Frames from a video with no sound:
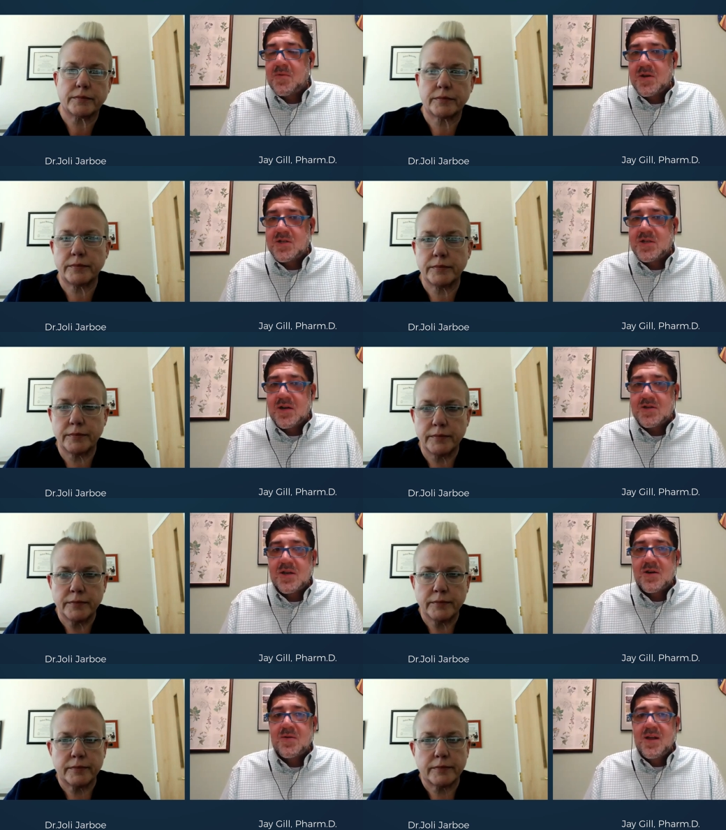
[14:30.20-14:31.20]
Speaker 1: want to share.
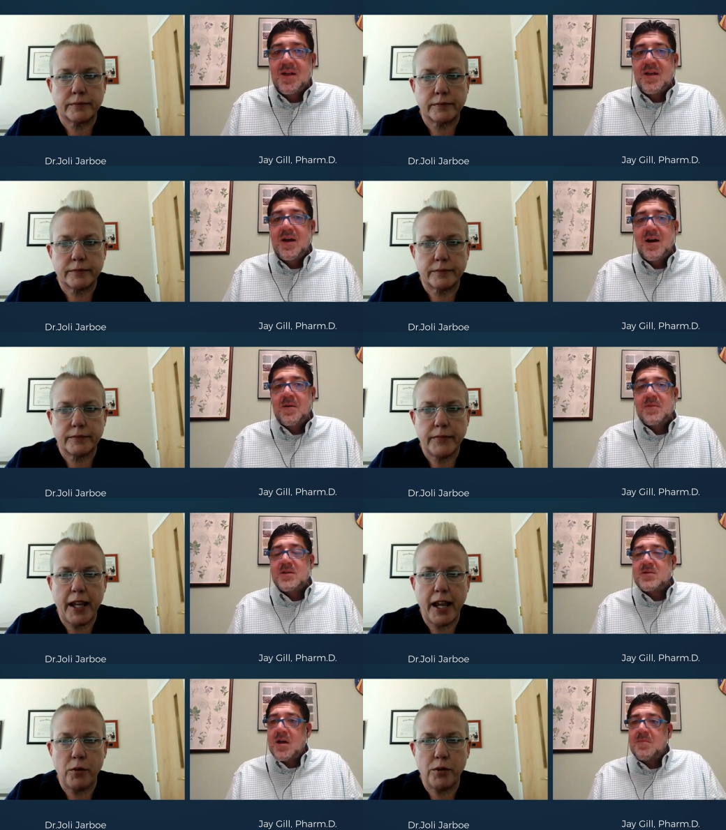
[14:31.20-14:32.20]
So um, let's
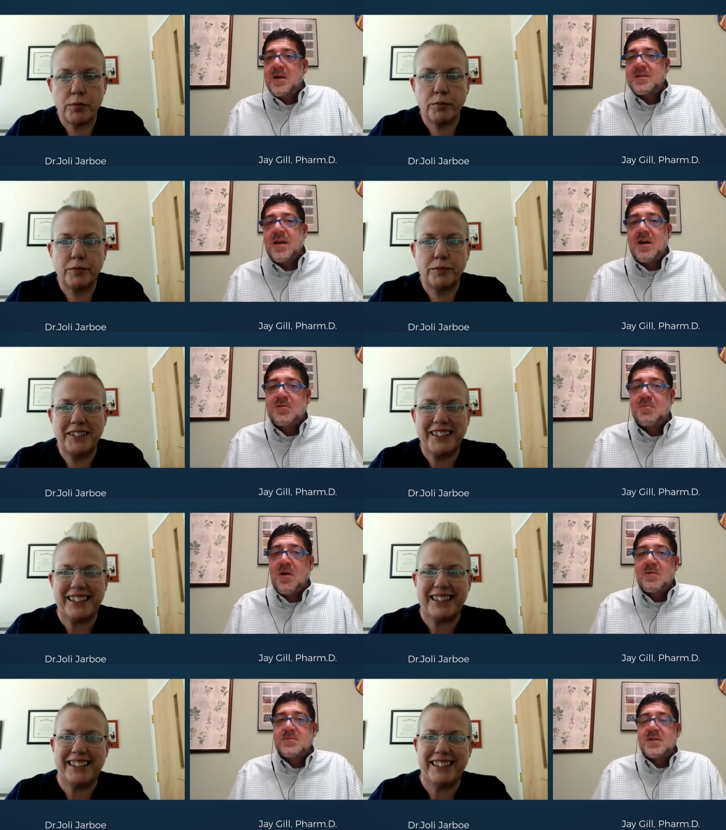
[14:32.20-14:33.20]
yeah. talk about the health
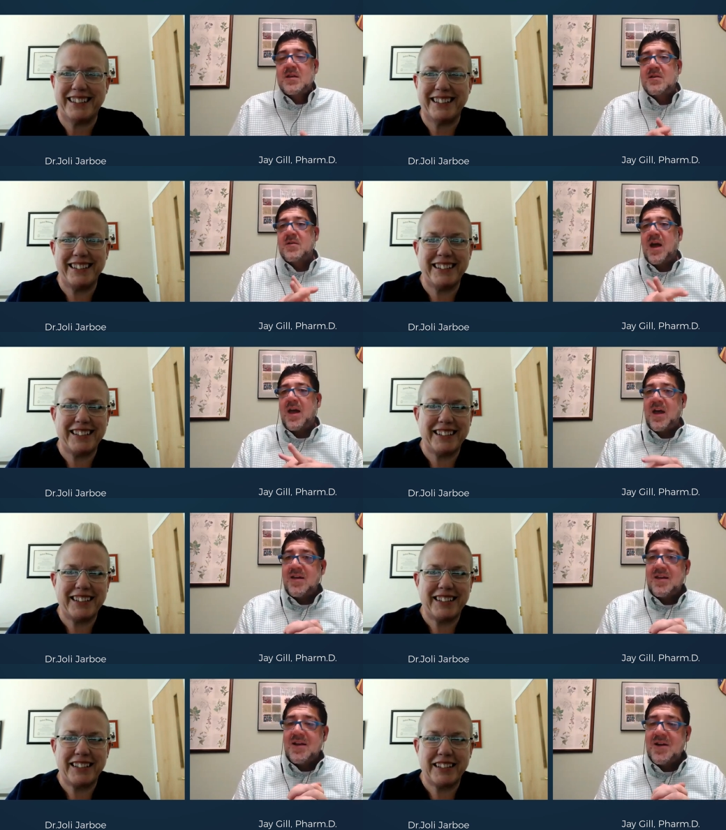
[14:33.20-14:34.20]
problems that you ha-
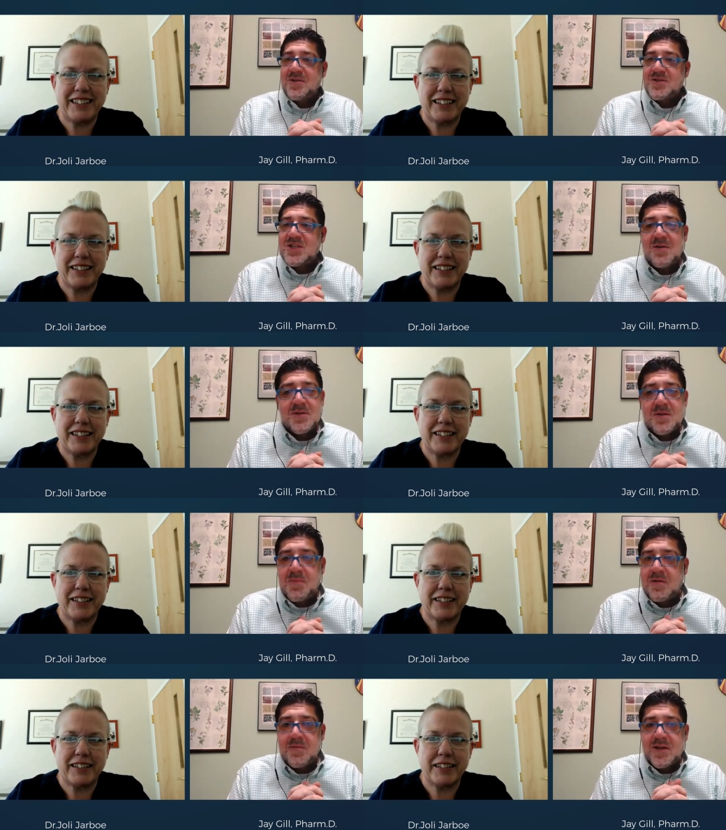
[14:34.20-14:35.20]
you know share with the
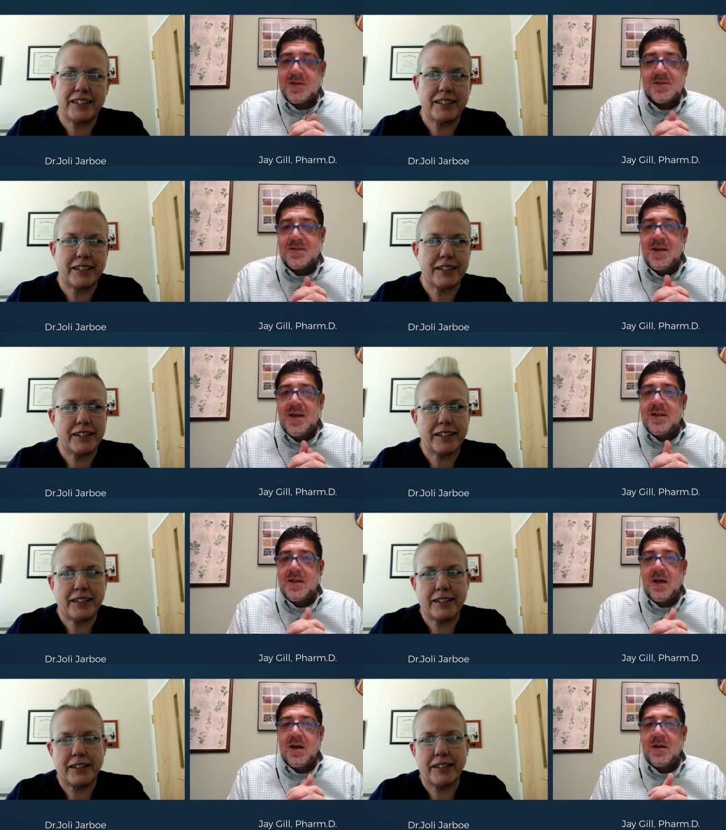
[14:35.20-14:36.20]
public because
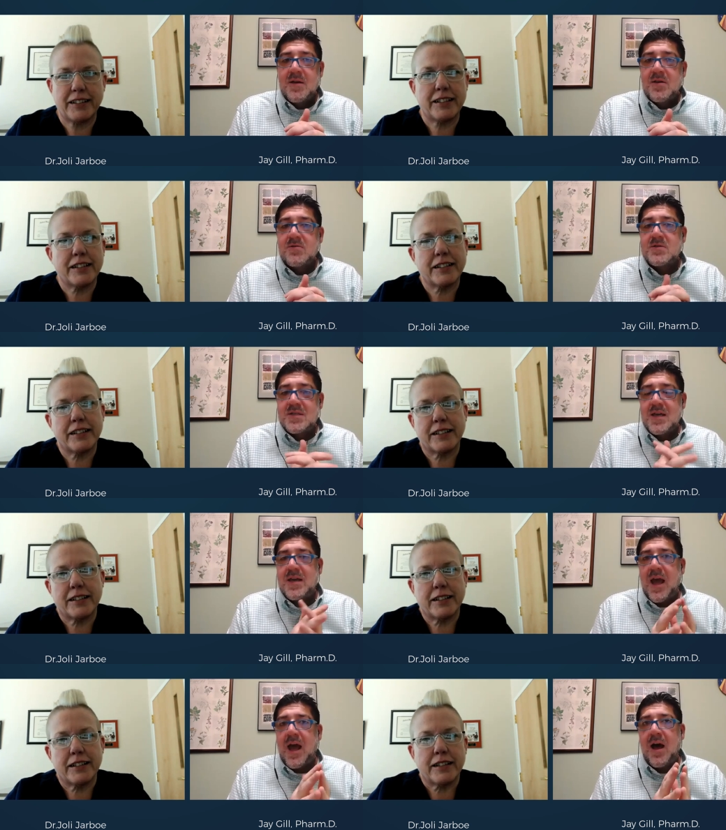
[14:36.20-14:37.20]
uh, you'll see
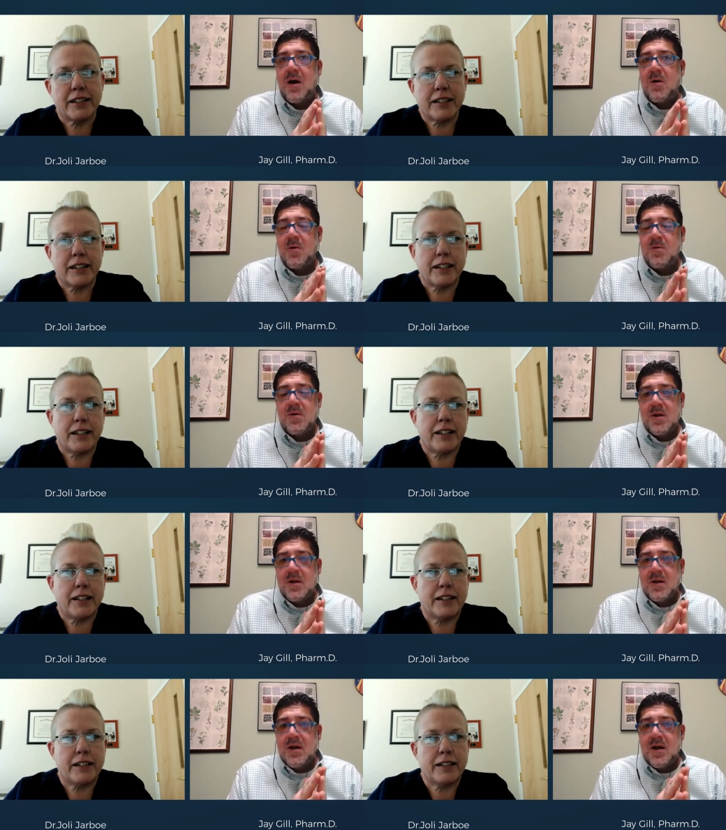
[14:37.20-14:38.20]
how
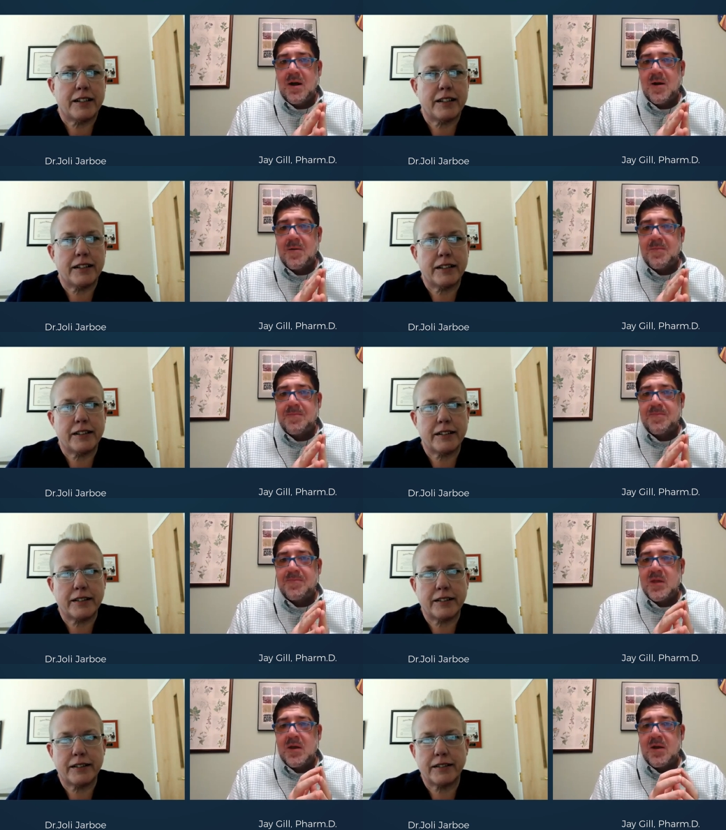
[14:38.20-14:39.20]
um,
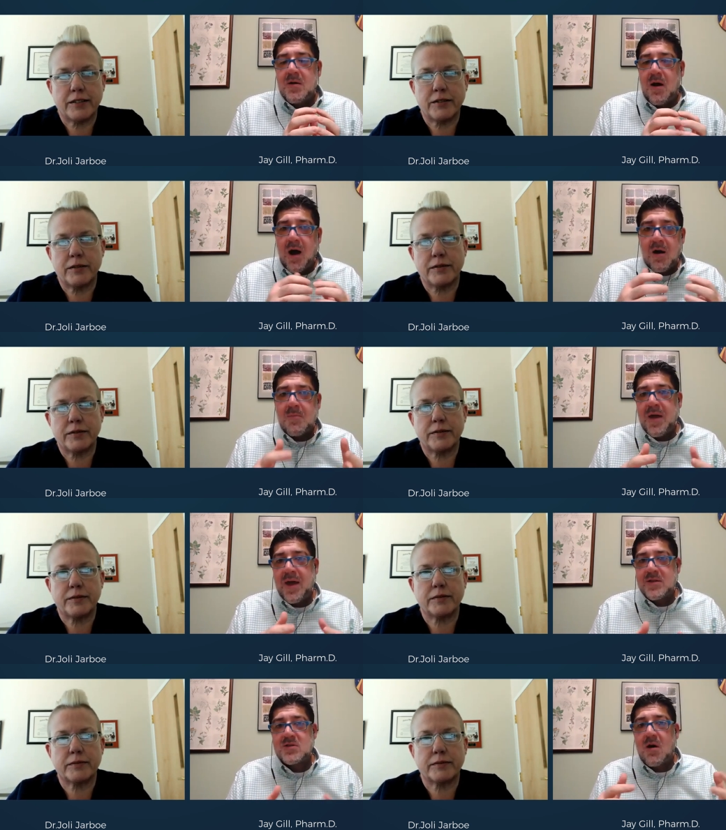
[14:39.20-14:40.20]
you know our
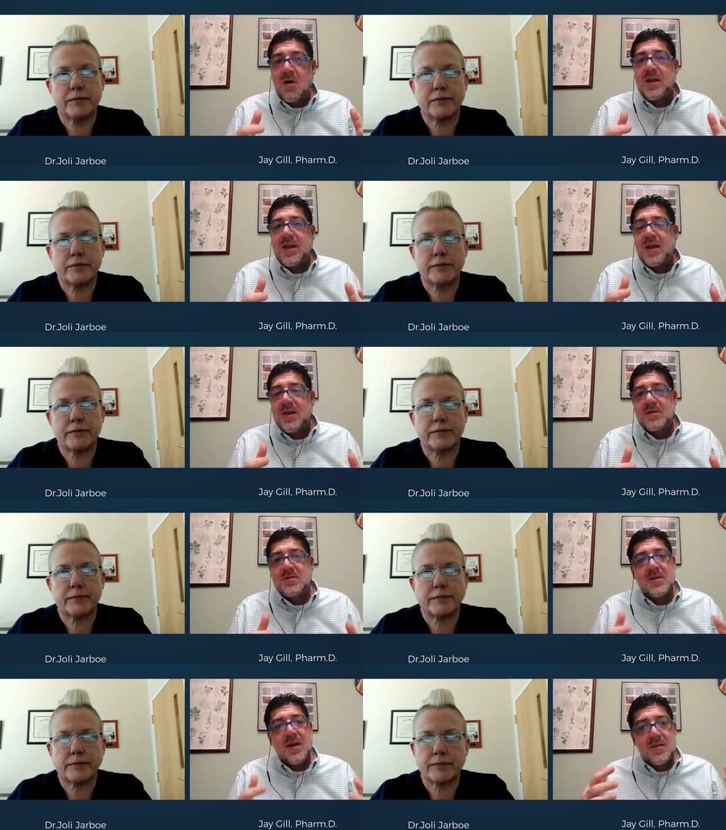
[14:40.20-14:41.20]
pets, our kids,
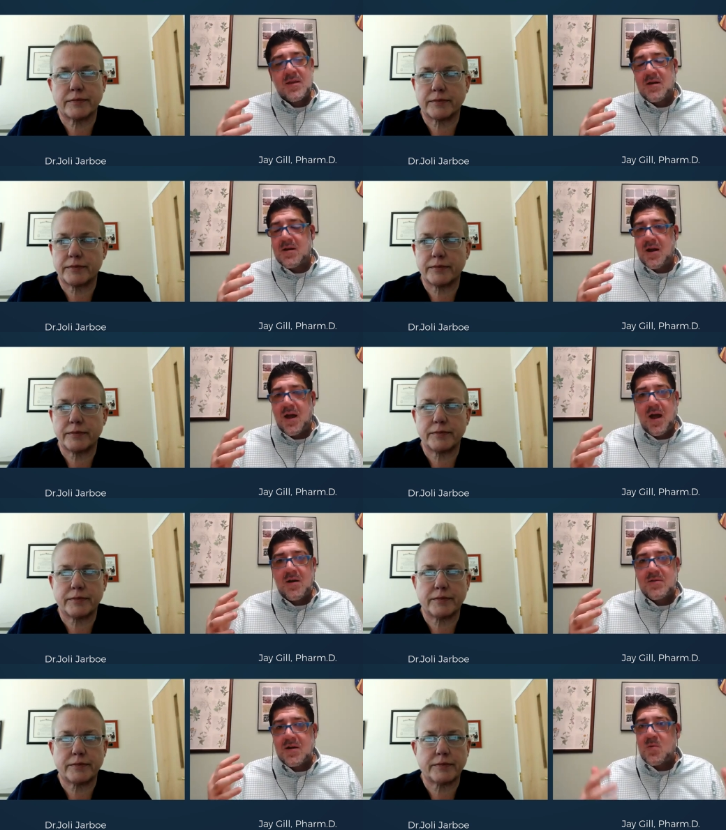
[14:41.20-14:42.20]
how their how
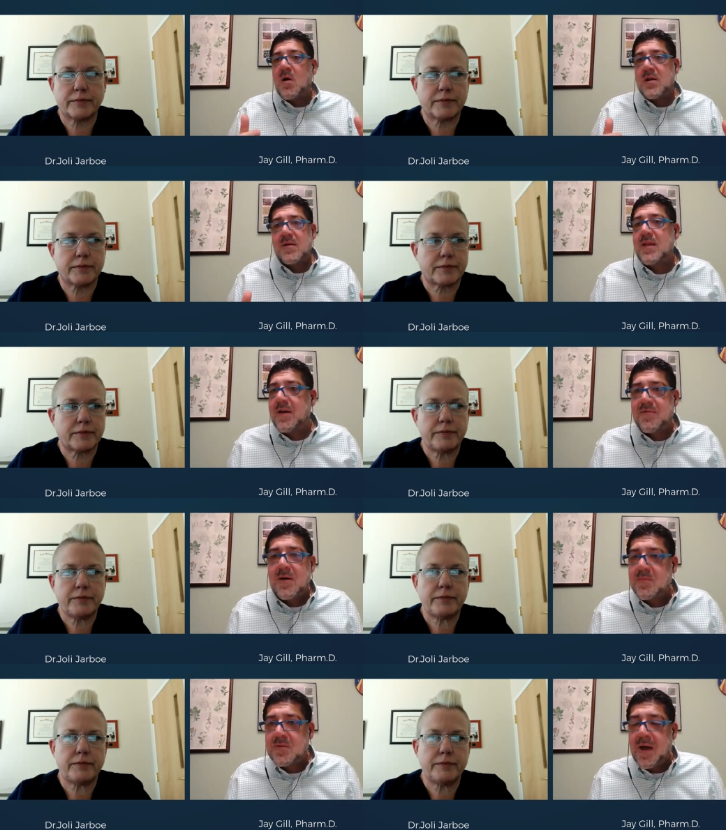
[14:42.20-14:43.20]
their quality of life
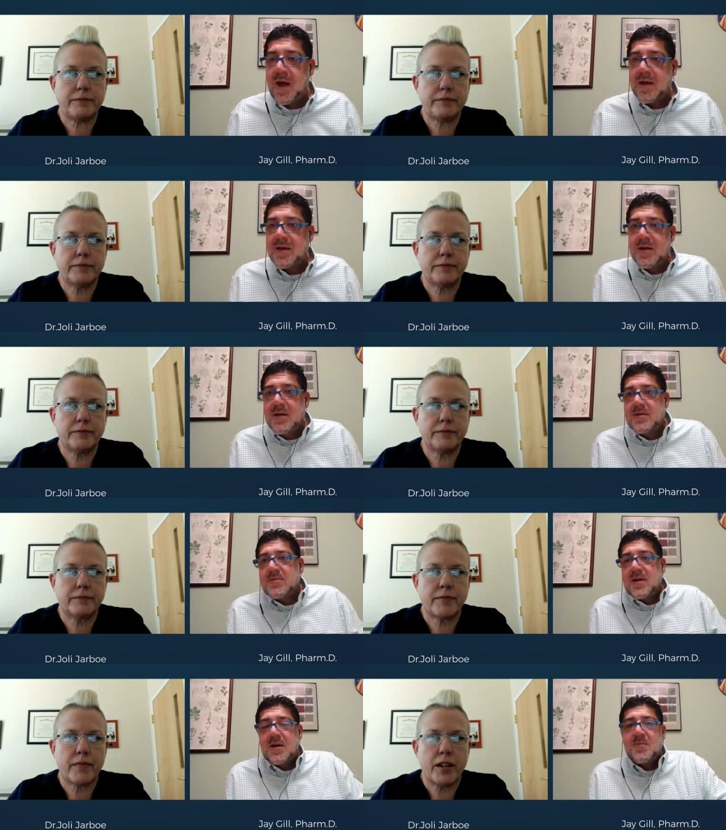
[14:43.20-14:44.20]
comes back. So
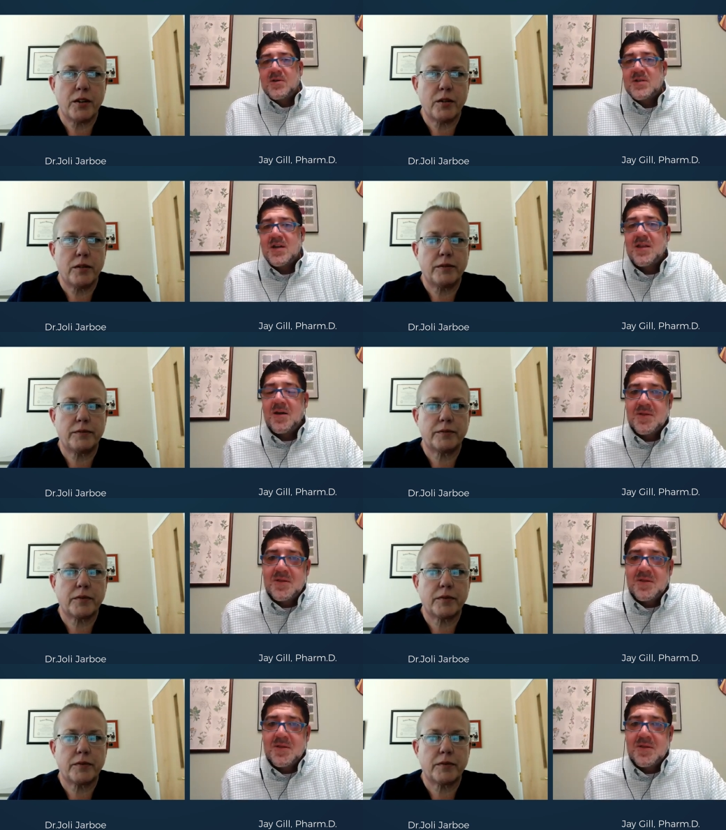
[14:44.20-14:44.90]
I want to share that with the